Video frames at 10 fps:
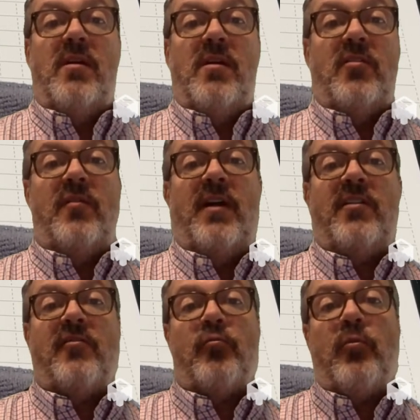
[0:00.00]
So if I
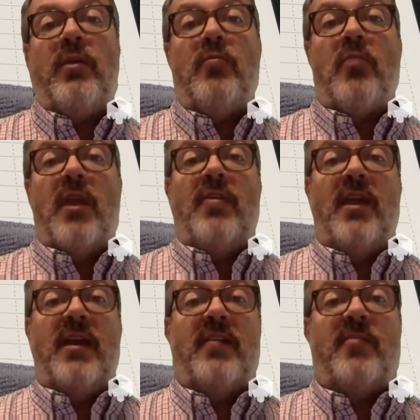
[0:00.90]
just rewrite
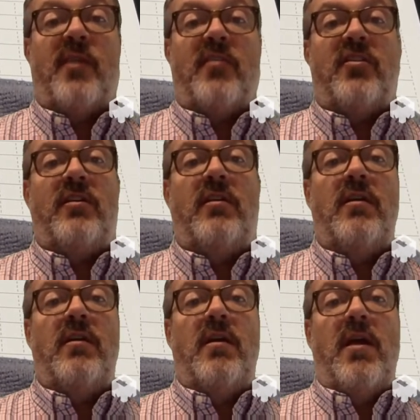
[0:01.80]
that expression,
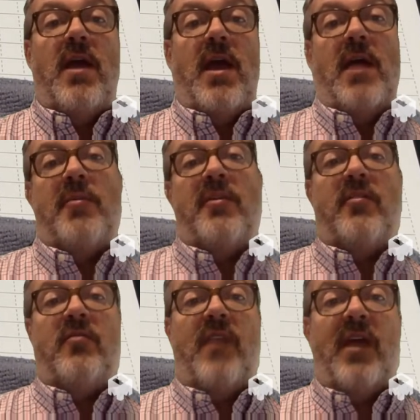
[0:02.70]

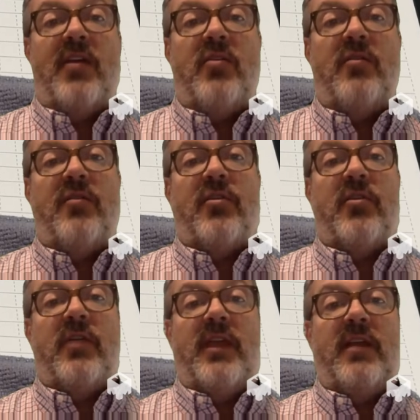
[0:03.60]
absolute value of
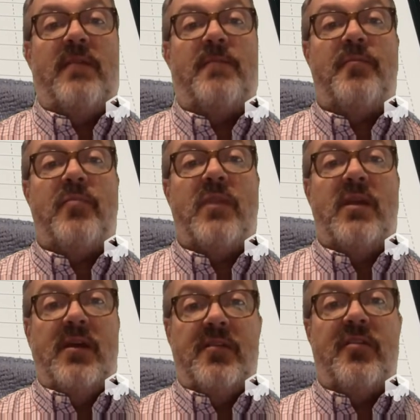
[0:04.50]
30
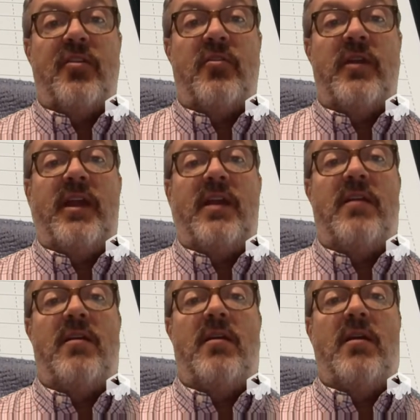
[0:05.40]
is 30,
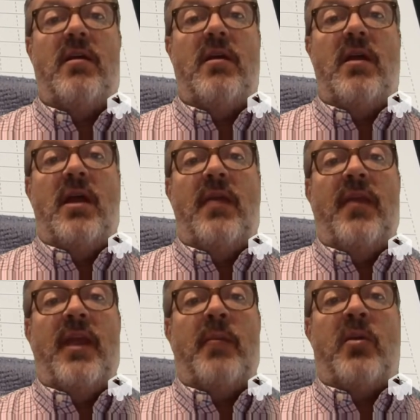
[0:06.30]
and
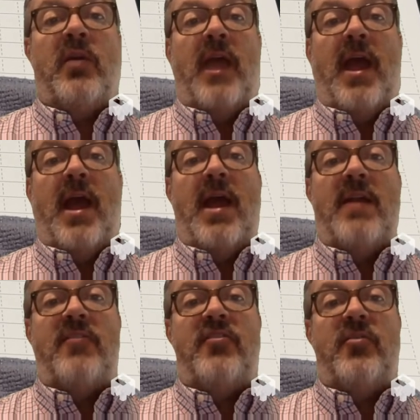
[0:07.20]
then I'm going to
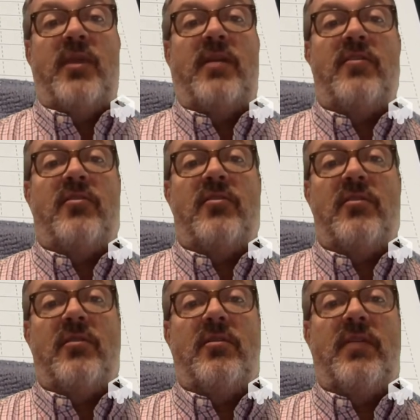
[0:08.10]
add to it
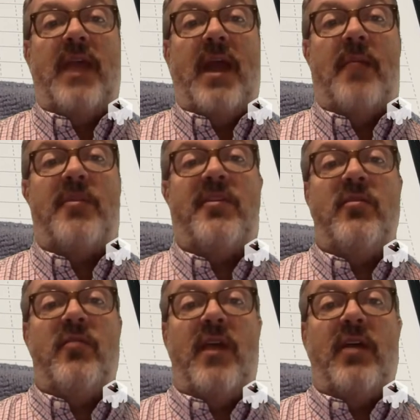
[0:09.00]
the
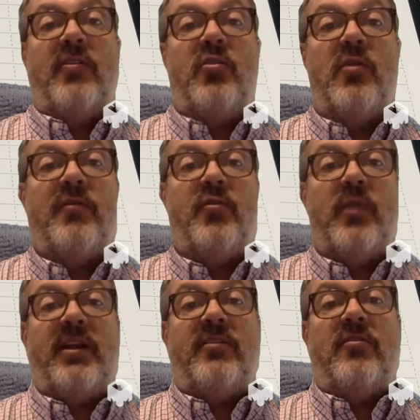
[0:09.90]
absolute value of
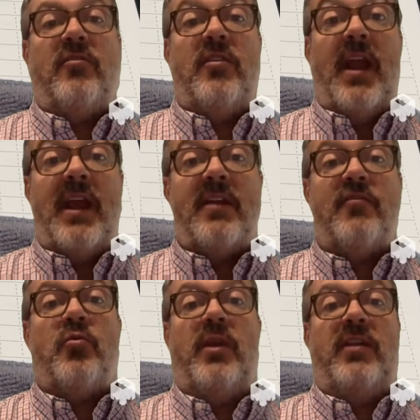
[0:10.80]
negative
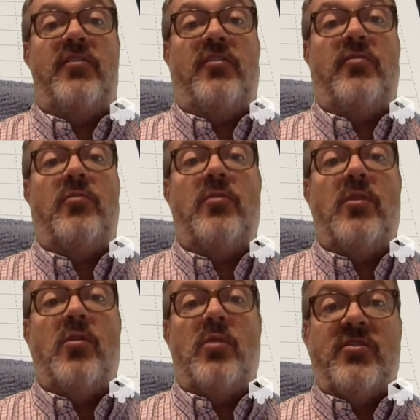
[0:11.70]
22,
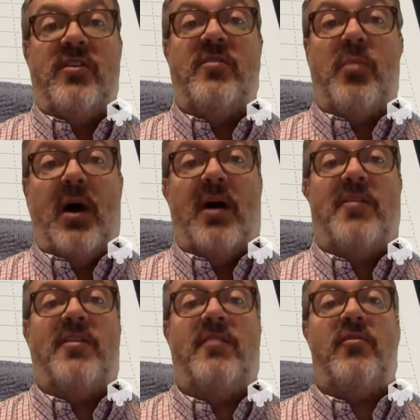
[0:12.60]
which is
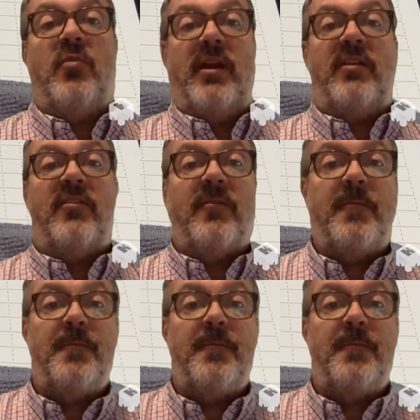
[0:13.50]
positive 22.